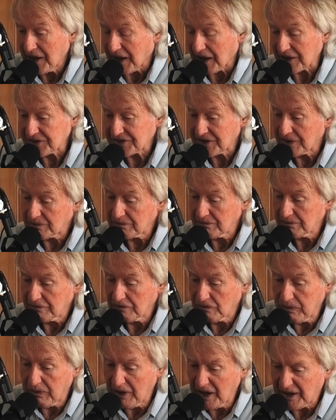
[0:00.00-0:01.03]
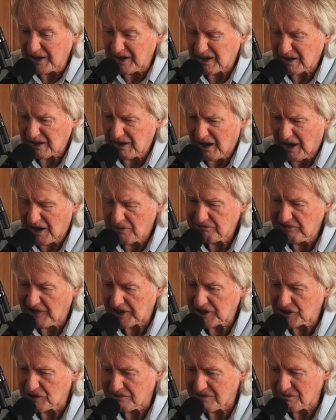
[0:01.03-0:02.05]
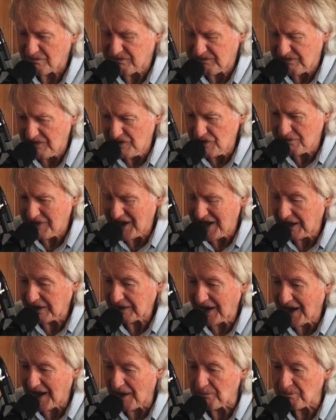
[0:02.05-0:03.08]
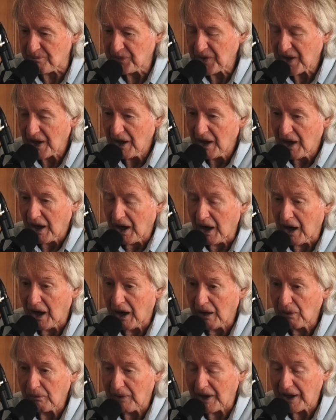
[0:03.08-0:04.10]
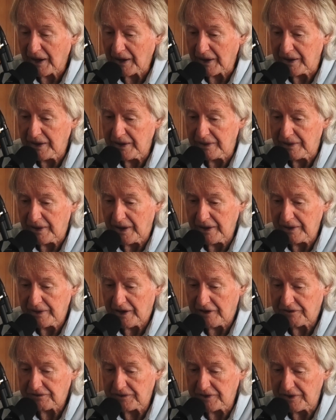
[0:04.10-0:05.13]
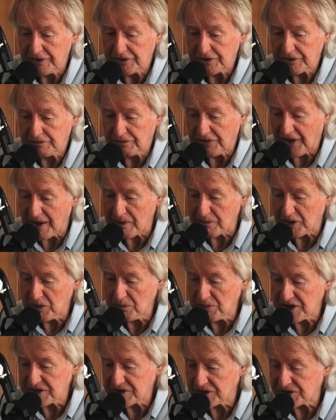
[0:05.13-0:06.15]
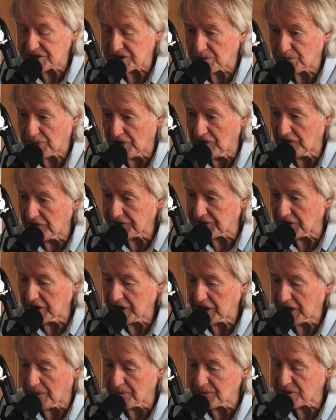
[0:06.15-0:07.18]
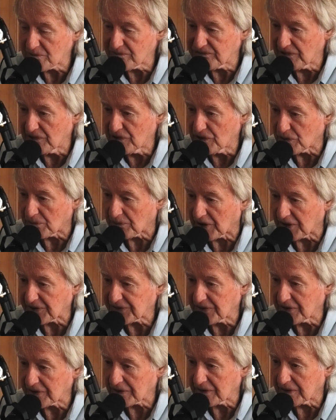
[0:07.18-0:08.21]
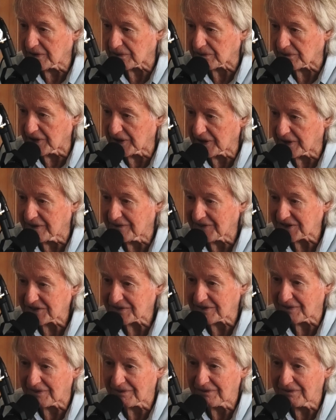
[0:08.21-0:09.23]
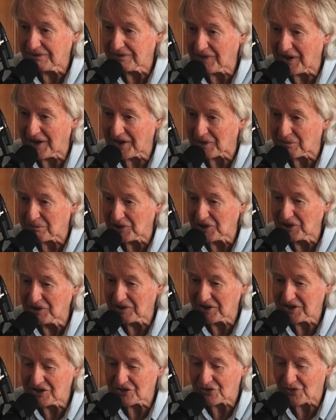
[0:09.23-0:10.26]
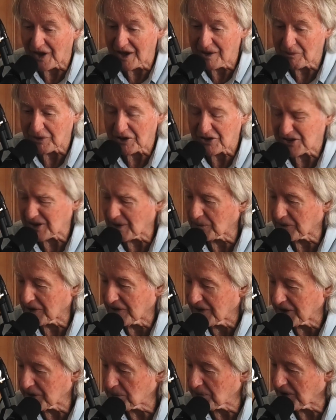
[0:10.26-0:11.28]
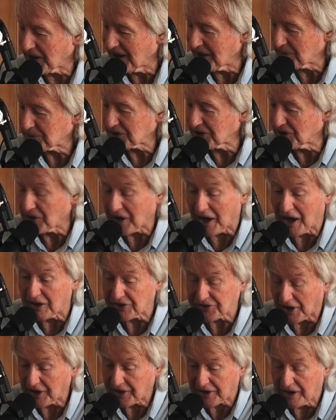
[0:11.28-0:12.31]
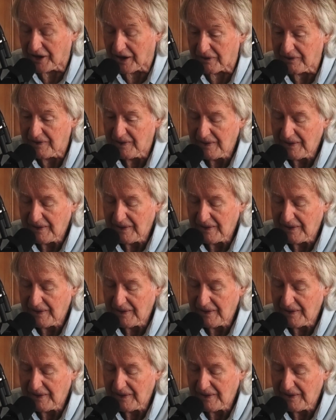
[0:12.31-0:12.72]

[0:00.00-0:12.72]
I said, "Really, a chiropractor in Broome? How come?" Oh, well, he, he left his family business in Perth and he come to Broome. I thought, oh, well, he must have had a blue with his family or something or other, perhaps. Who knows? I don't know.